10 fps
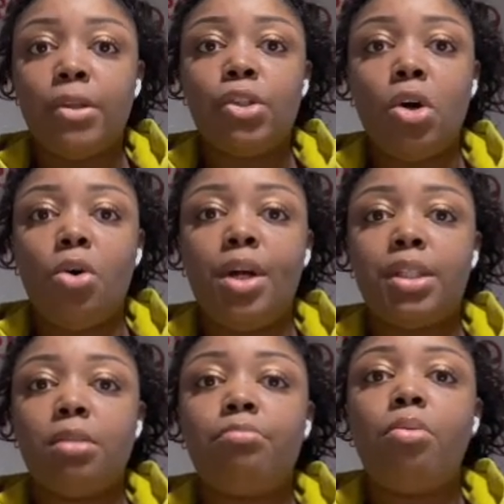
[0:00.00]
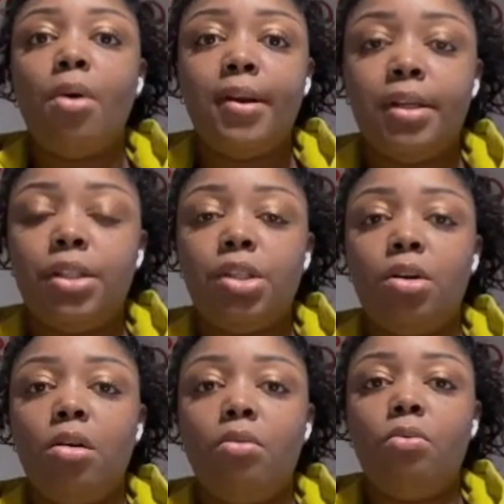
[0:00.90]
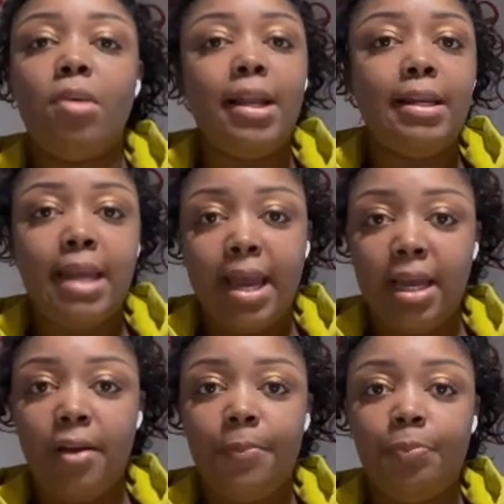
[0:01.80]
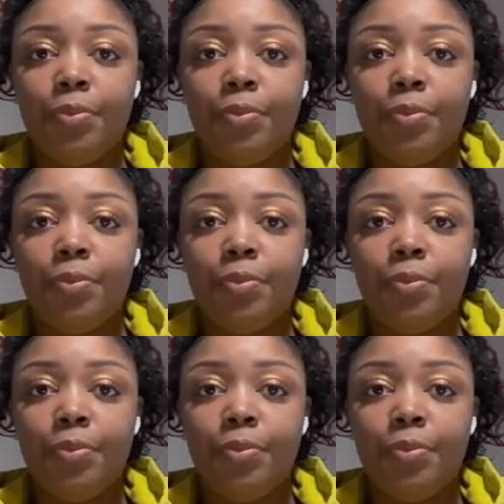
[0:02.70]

So it's important to know what day